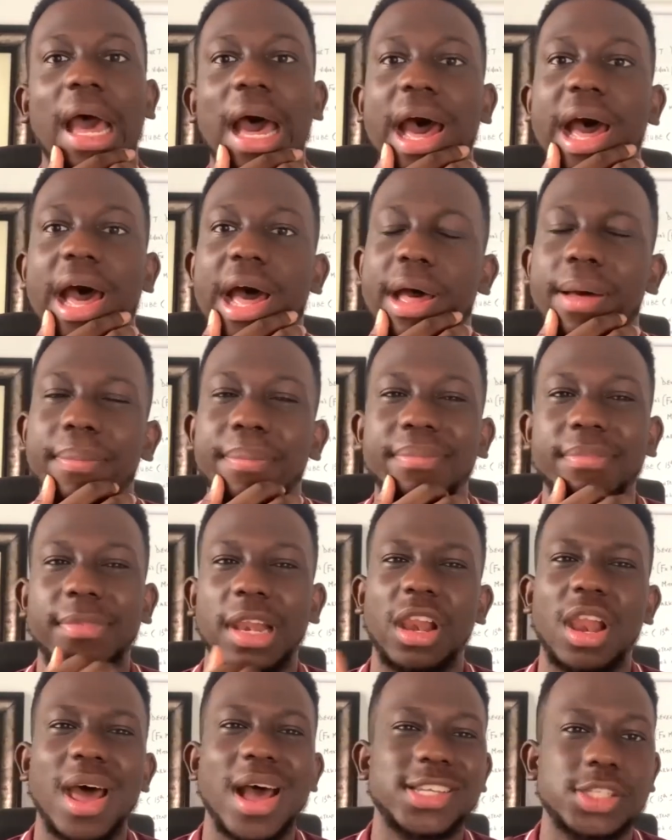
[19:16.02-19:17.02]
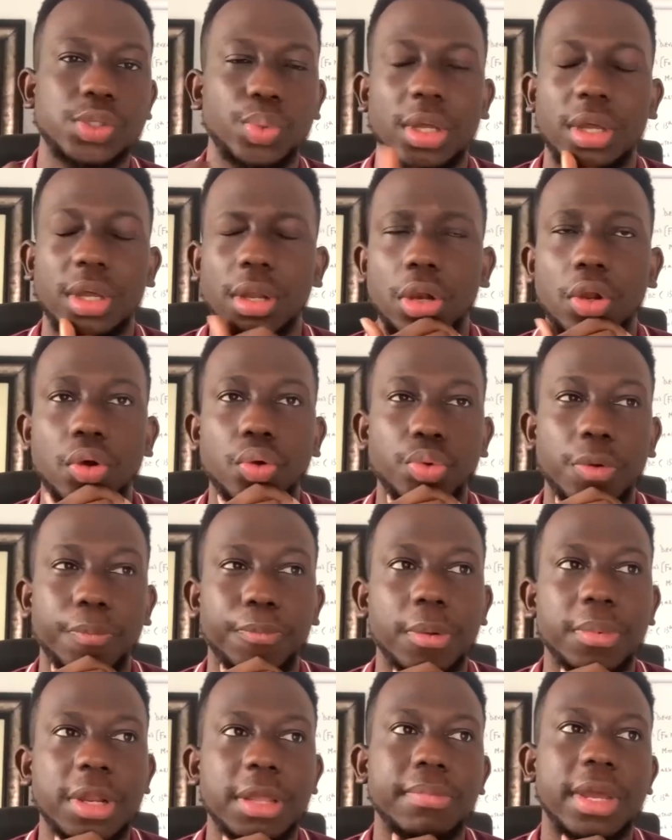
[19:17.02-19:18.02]
Last week alone, we
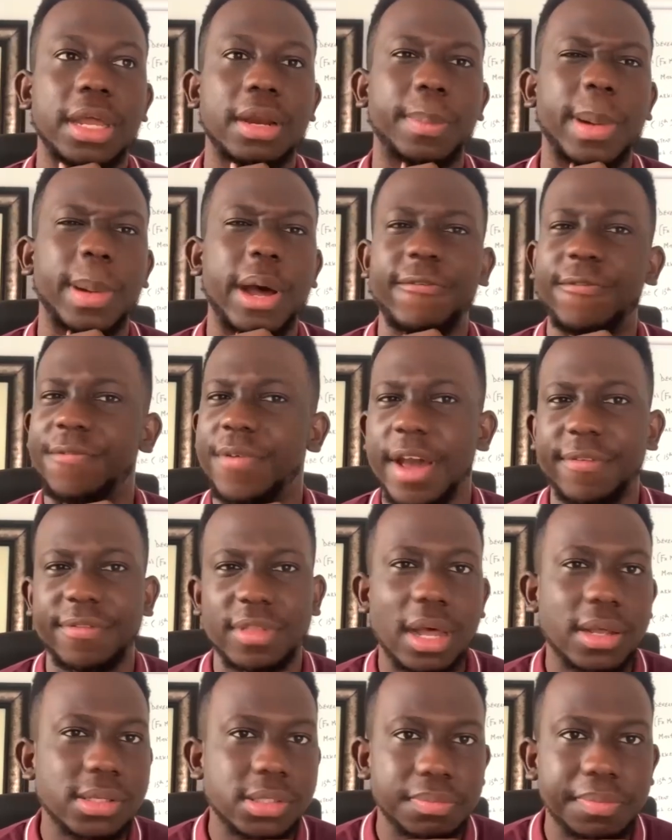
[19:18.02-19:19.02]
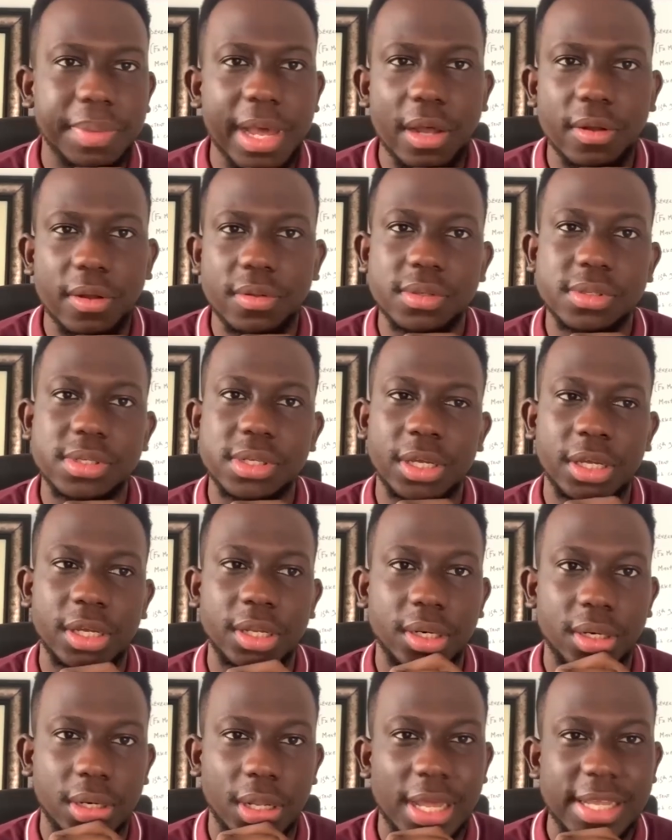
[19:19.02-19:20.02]
probably made about £5,000
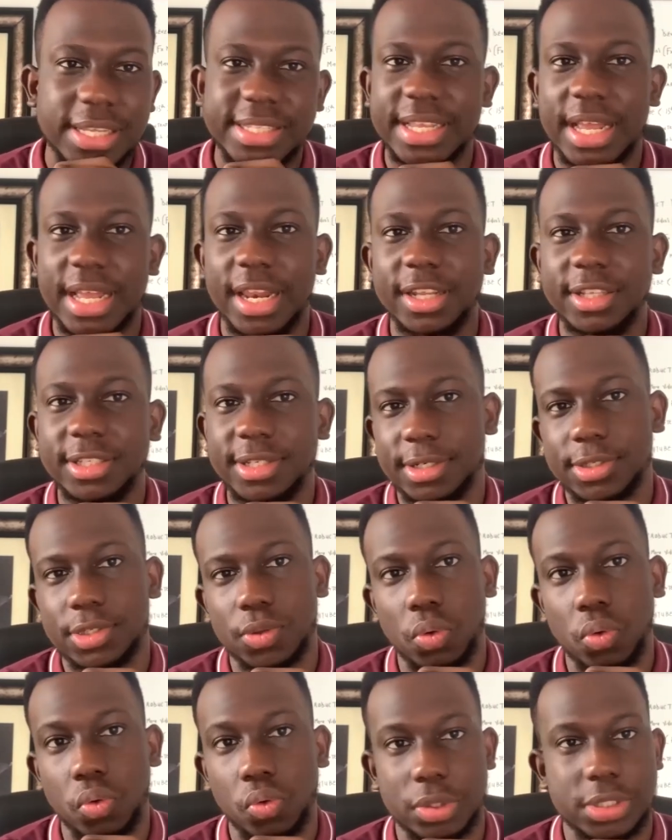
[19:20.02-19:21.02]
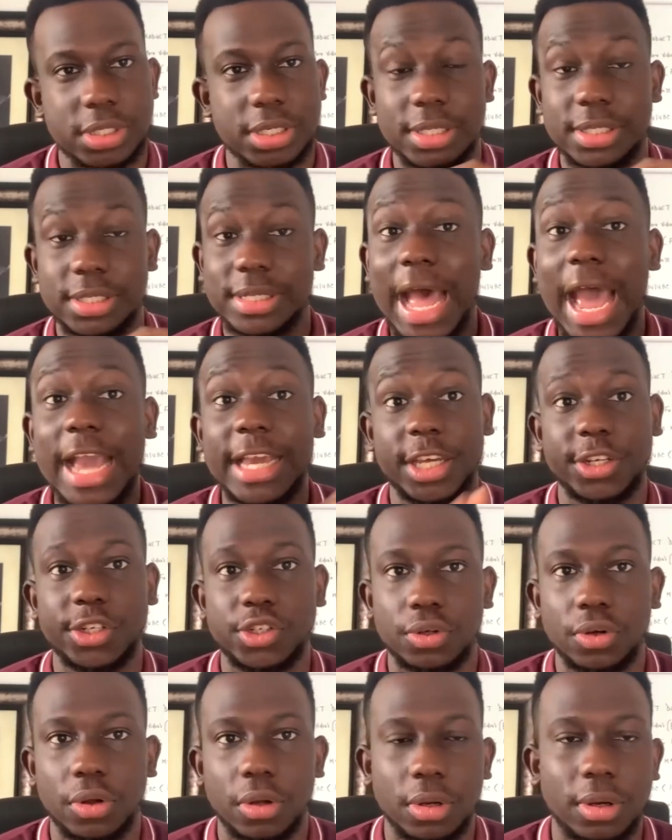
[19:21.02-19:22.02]
in selling digital courses. I kid
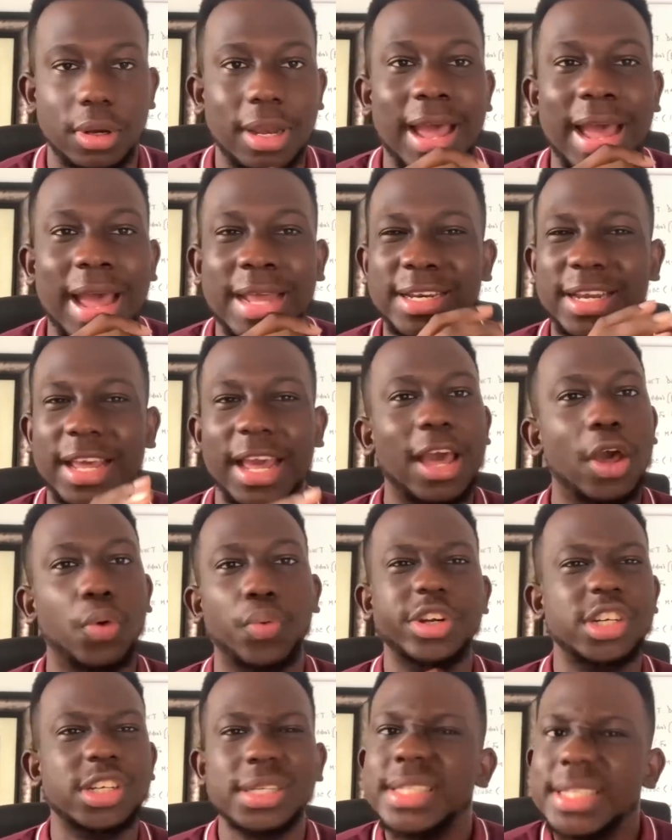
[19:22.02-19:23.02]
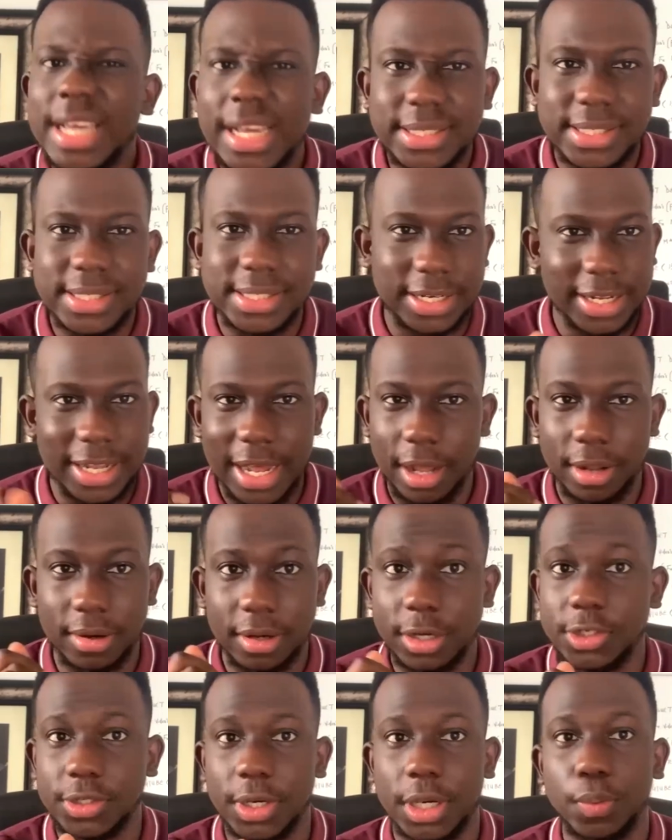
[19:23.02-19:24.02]
you not. And we're just testing it out,
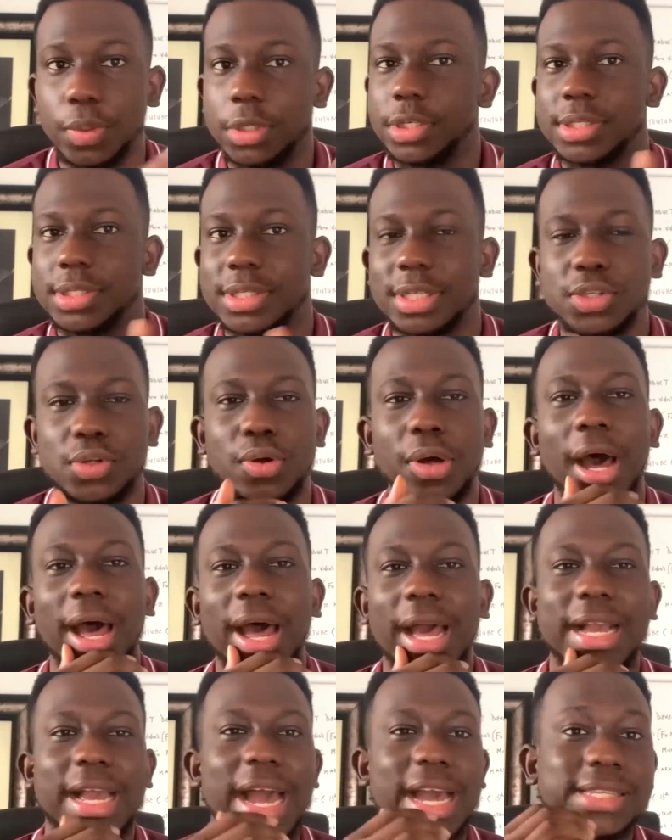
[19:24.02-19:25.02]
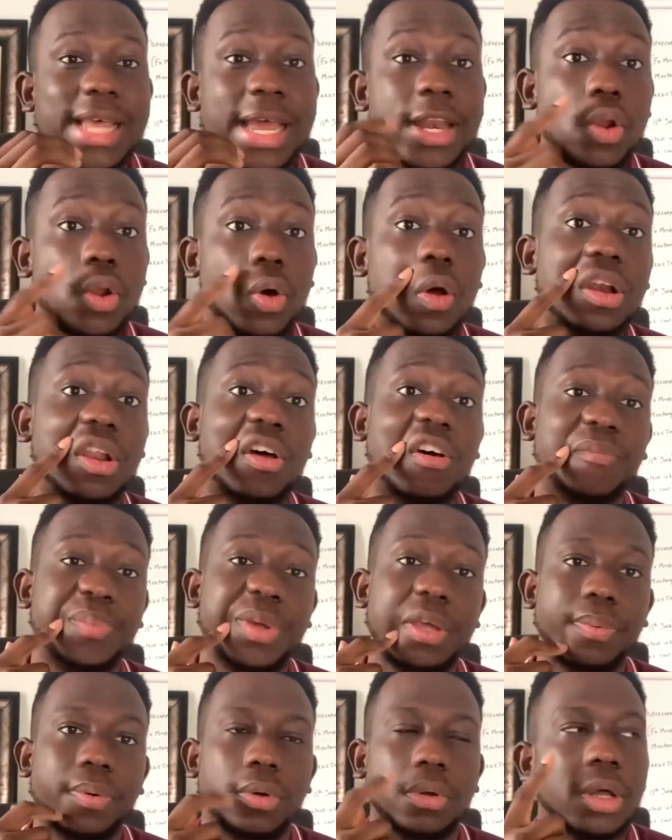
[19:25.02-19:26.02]
literally. So guys, I know a lot of
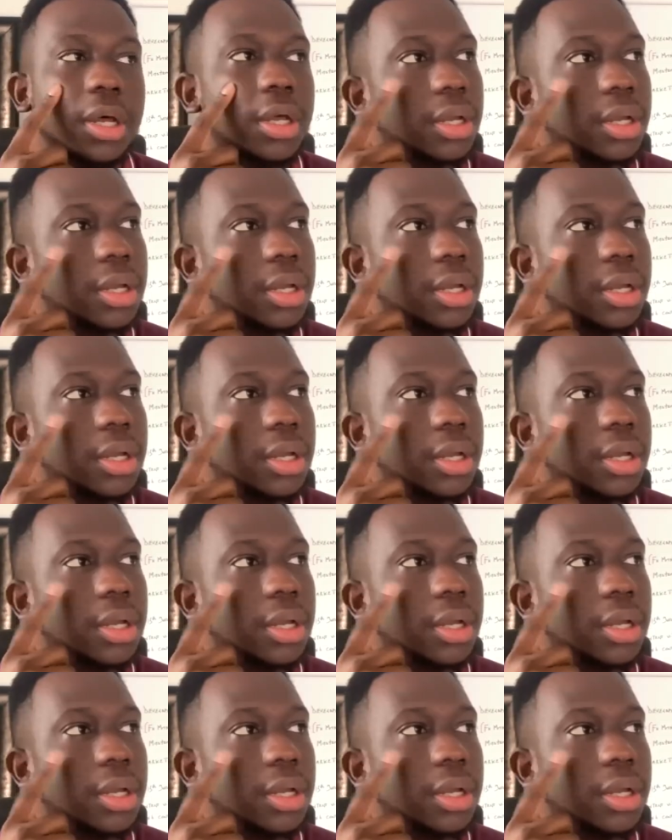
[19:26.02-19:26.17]
people.